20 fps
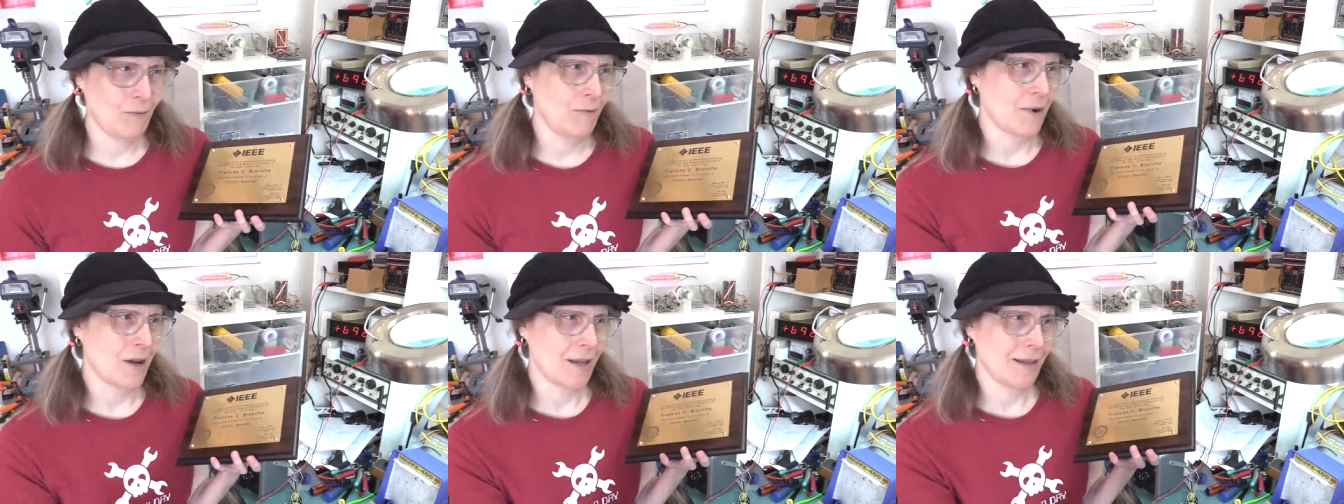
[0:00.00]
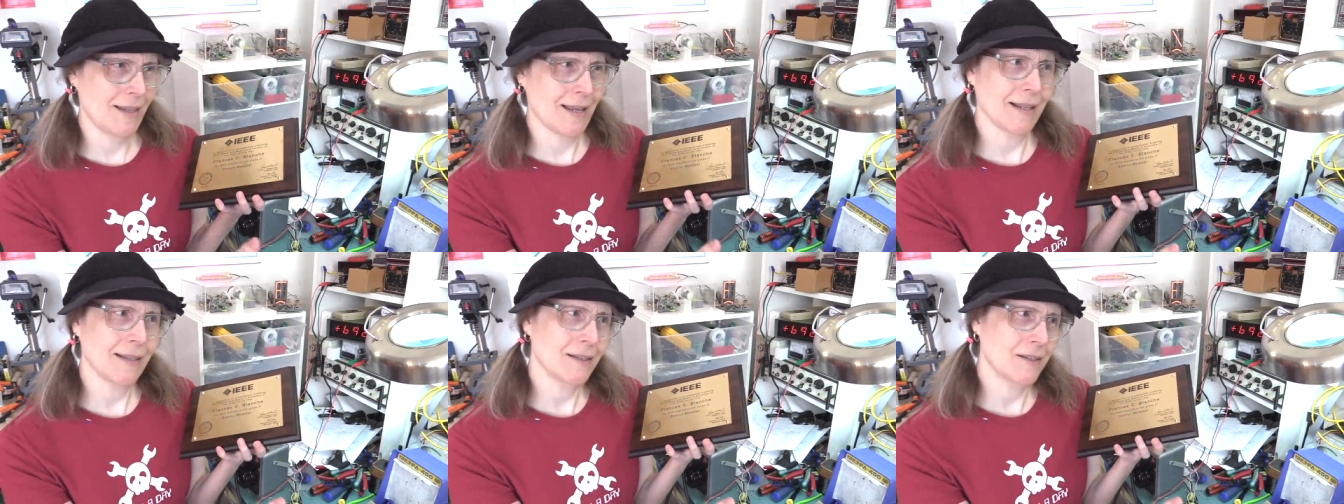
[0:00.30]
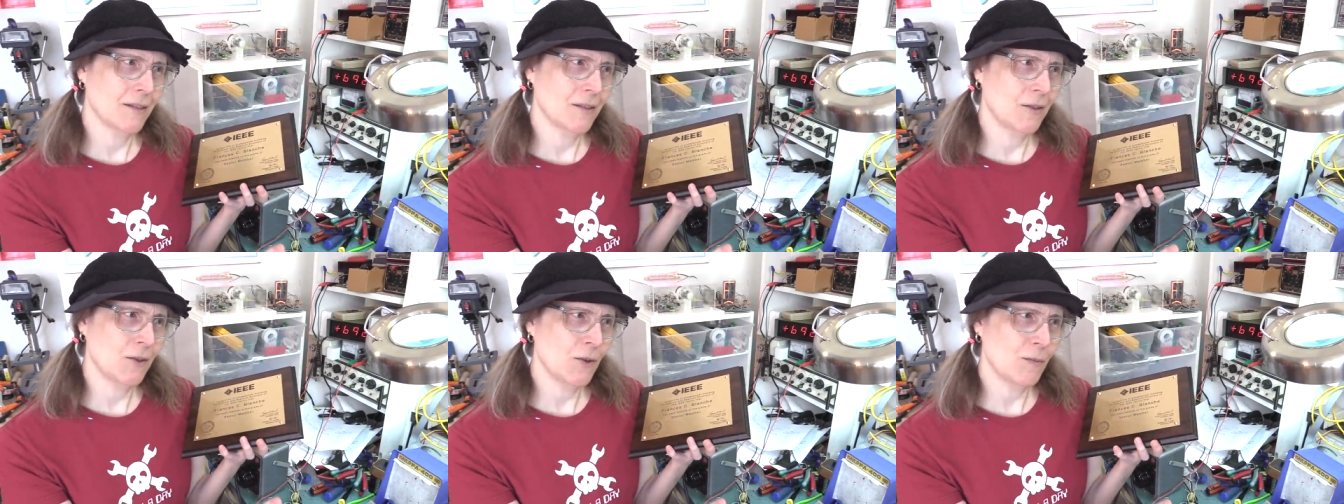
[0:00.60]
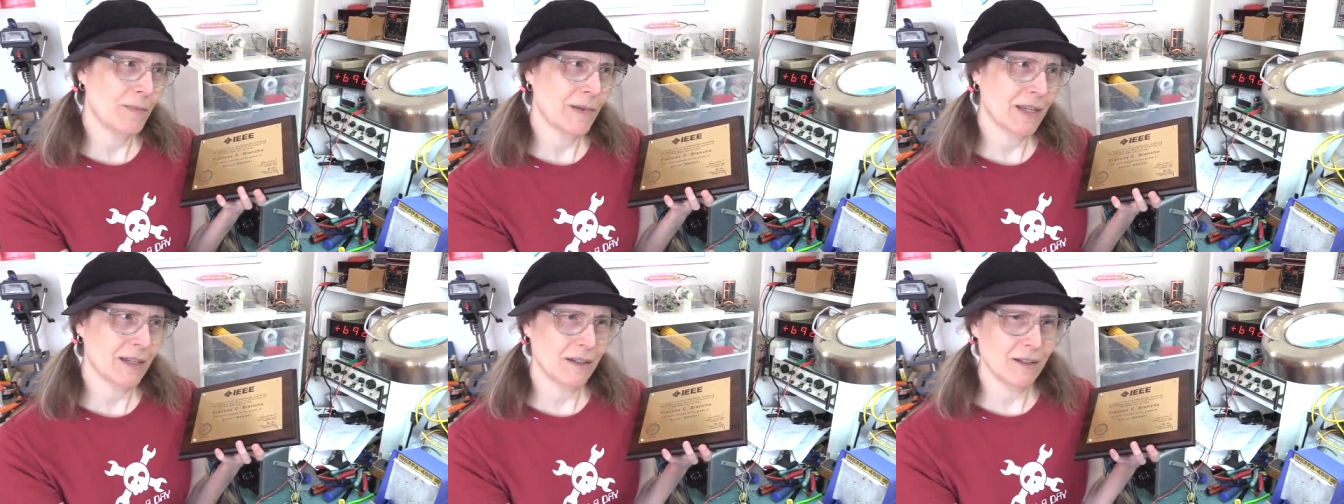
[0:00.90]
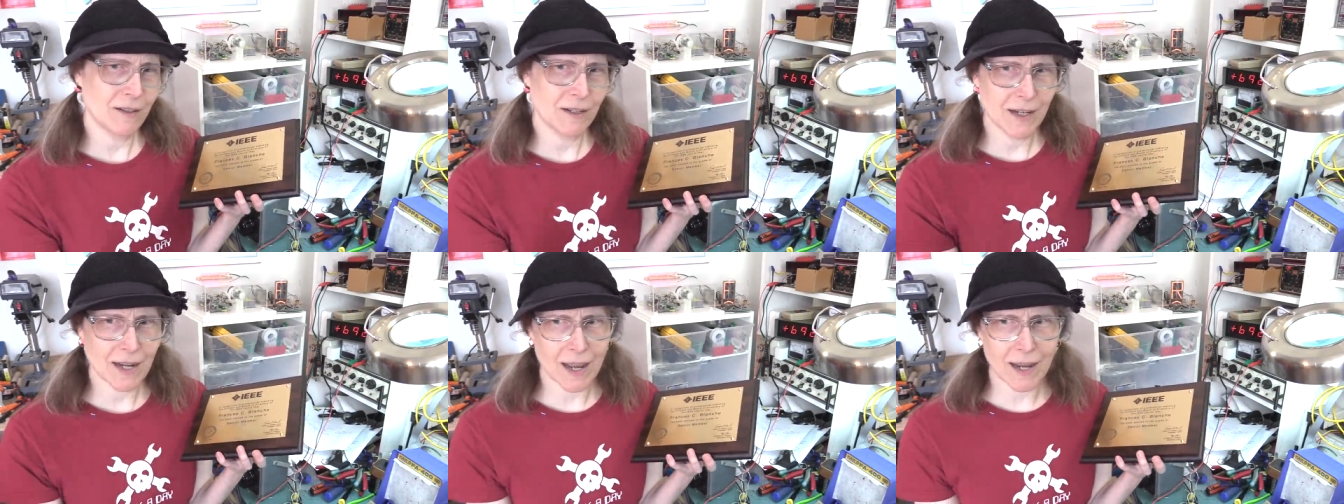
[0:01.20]
Why? That's stupid,
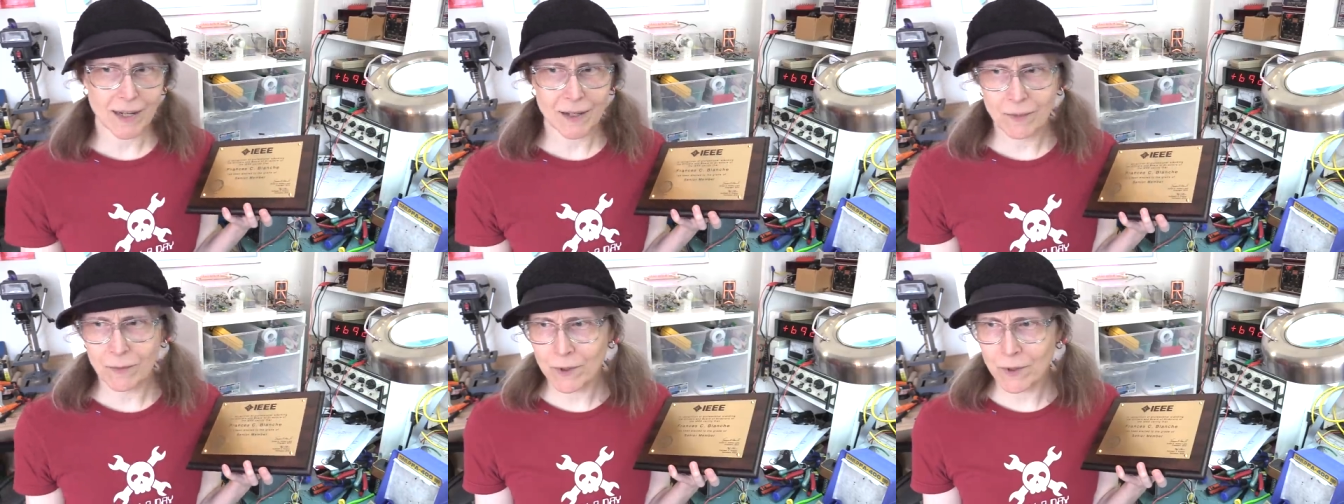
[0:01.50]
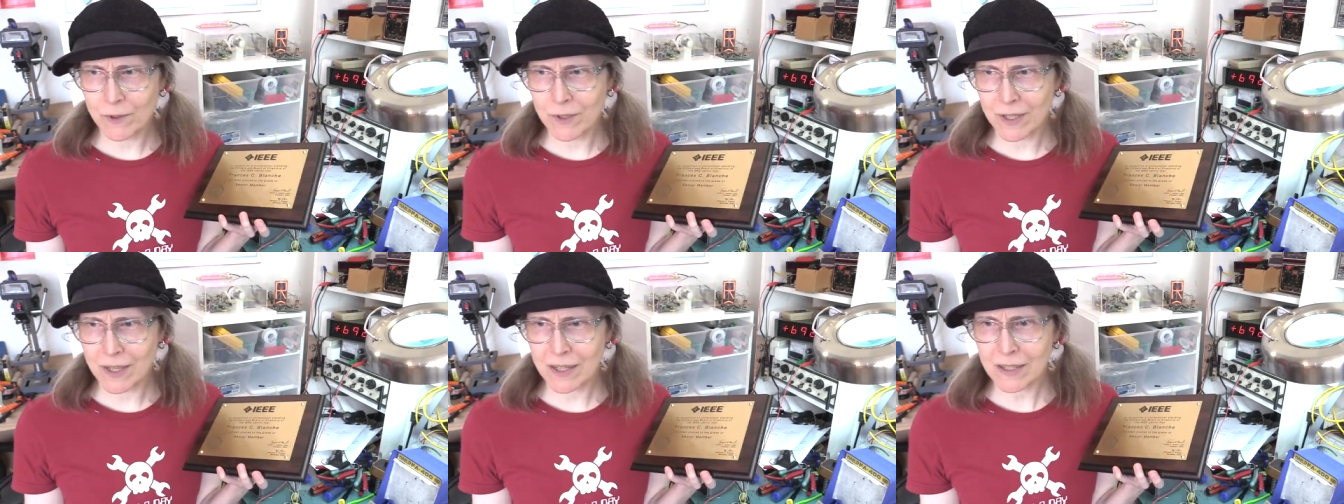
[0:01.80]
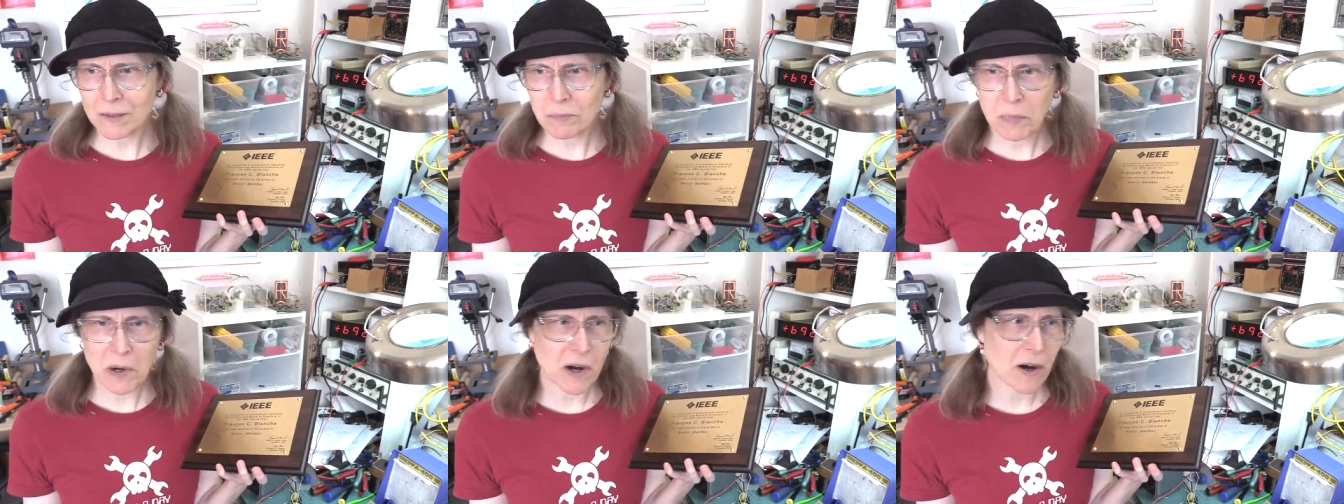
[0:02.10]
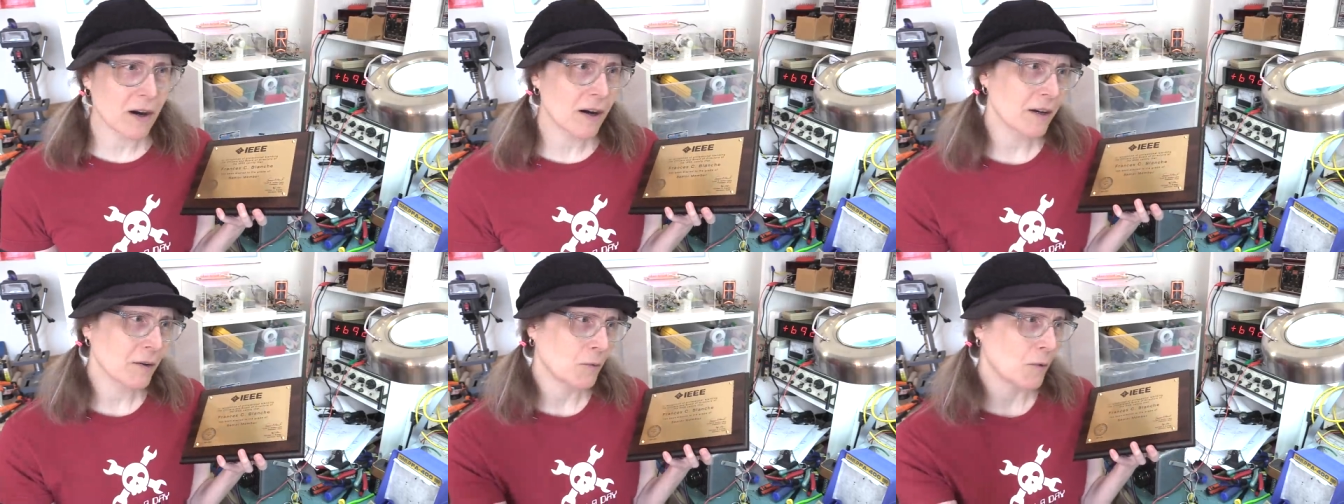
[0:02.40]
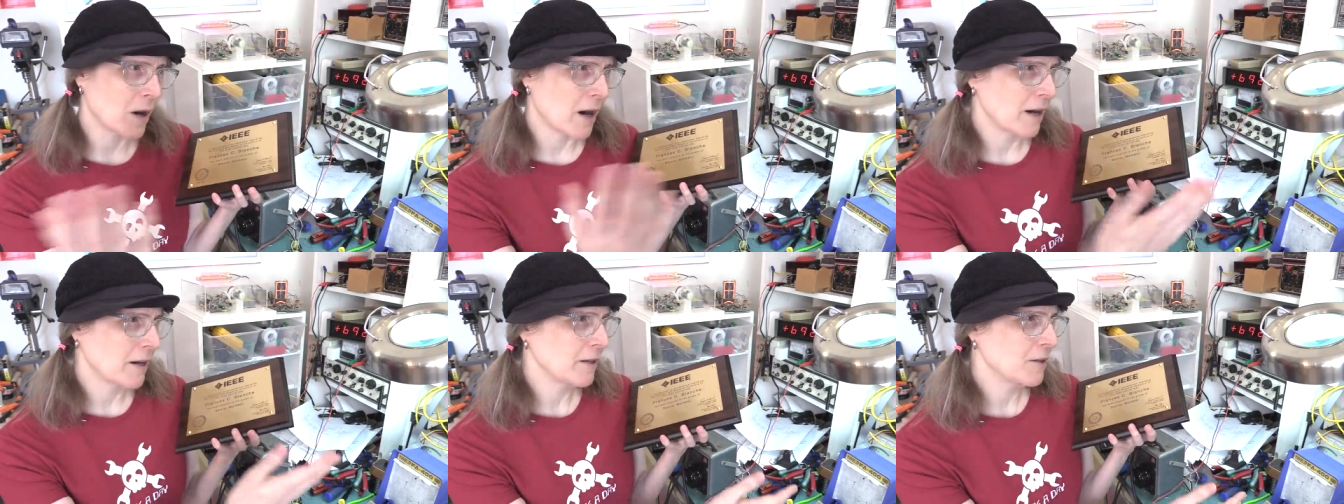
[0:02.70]
you got to use this part,
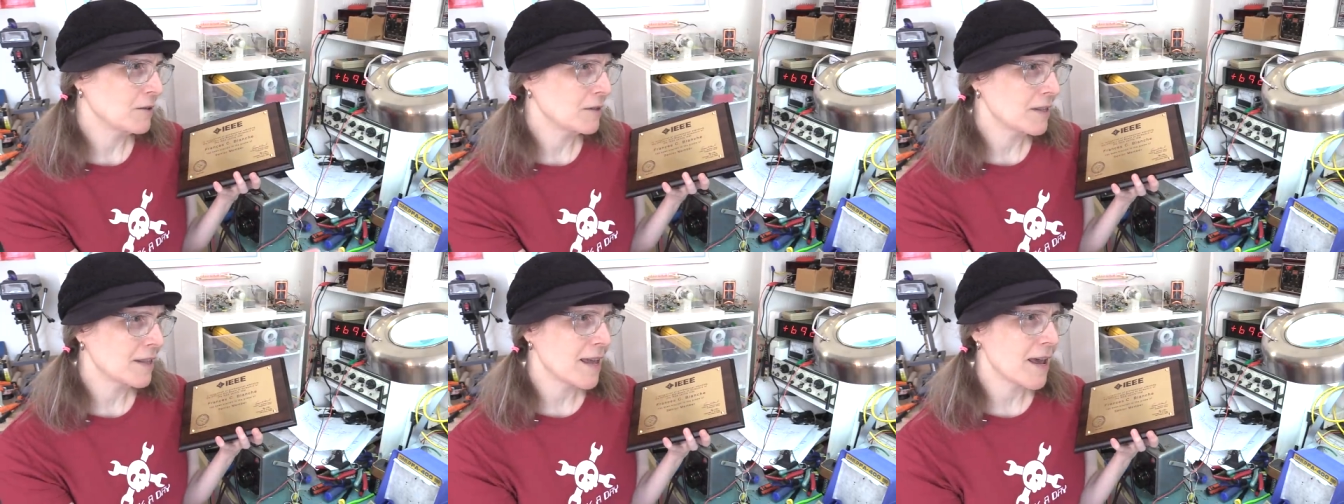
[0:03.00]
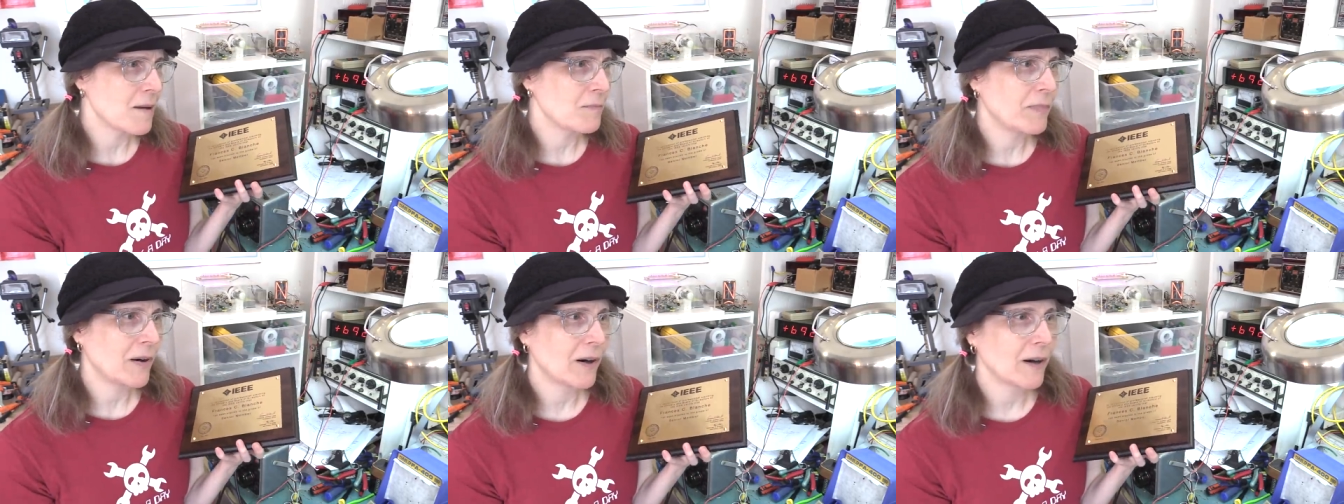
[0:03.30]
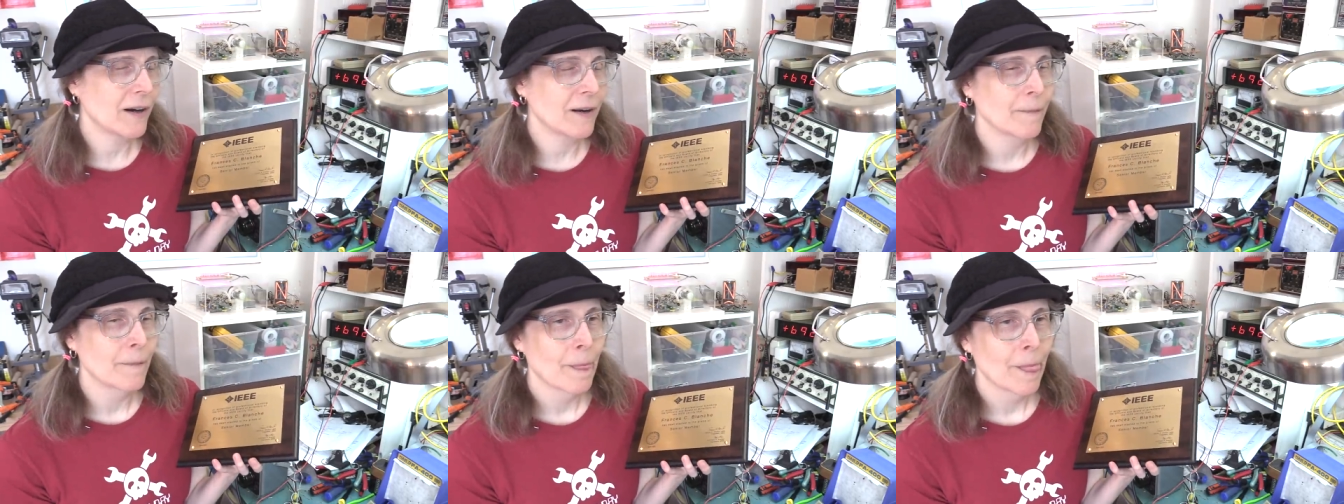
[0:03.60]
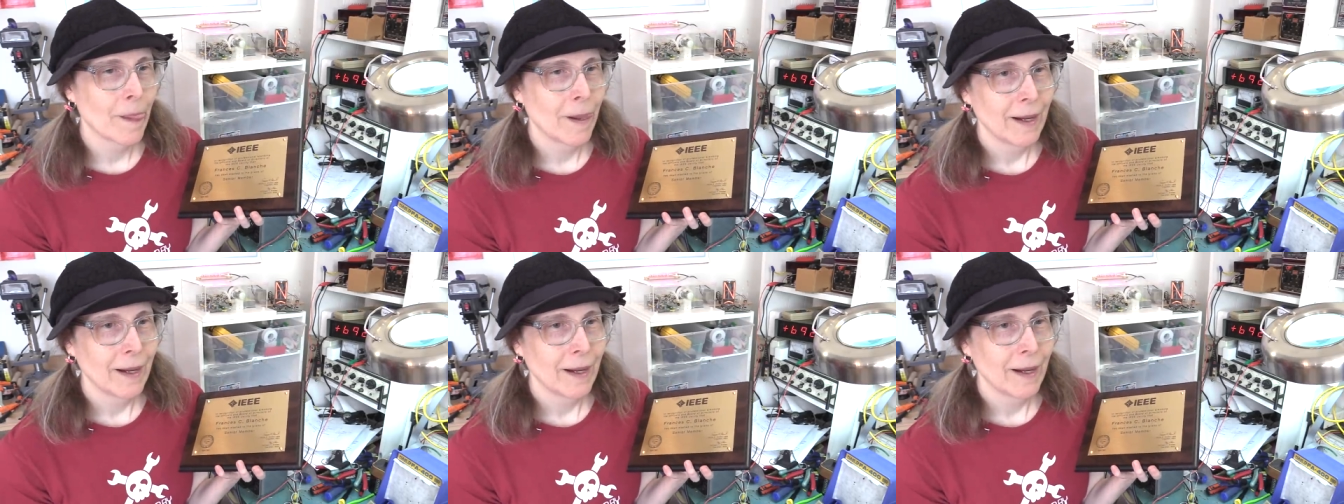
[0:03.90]
why are you using that part?